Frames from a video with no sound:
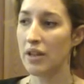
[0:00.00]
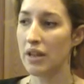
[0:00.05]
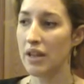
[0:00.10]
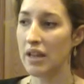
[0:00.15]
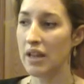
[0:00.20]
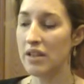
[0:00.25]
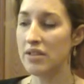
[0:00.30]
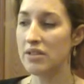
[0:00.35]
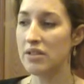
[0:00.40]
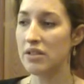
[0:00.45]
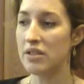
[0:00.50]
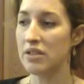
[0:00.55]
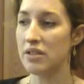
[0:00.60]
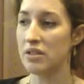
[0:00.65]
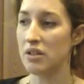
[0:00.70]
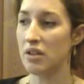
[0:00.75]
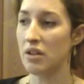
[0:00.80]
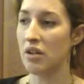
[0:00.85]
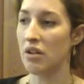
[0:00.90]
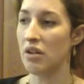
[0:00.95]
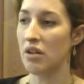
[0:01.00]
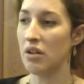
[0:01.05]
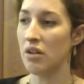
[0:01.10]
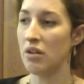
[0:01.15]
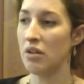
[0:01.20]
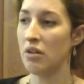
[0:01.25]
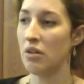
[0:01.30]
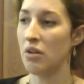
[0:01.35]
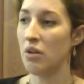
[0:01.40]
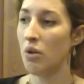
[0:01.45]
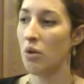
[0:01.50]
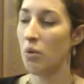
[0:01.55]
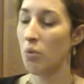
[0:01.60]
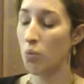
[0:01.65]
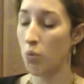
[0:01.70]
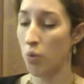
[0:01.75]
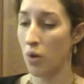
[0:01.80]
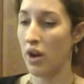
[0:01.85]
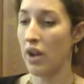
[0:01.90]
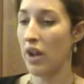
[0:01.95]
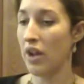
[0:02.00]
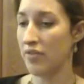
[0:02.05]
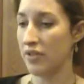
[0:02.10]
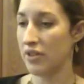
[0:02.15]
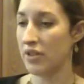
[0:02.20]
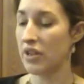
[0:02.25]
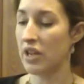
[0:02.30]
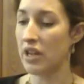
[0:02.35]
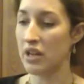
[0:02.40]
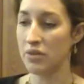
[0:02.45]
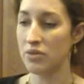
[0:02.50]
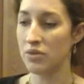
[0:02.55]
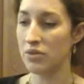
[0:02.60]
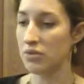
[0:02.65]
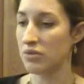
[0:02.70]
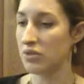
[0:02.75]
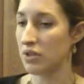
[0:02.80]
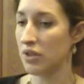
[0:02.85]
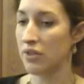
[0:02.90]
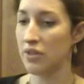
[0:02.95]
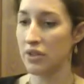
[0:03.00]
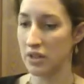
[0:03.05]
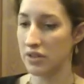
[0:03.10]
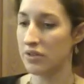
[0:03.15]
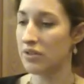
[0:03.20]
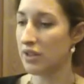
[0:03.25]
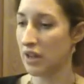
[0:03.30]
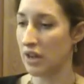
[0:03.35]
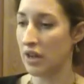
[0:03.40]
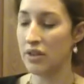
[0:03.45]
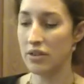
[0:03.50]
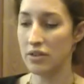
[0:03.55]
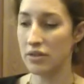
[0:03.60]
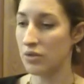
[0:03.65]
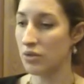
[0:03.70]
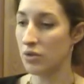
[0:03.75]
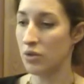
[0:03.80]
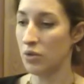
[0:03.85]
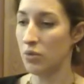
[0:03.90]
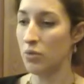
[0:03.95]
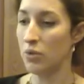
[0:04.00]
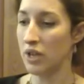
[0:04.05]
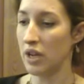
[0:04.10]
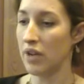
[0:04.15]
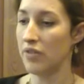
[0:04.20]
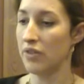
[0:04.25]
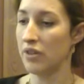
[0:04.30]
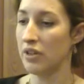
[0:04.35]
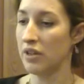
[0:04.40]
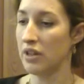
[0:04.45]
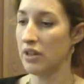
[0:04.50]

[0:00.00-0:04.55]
isn't why haven't the council done this, that, or whatever.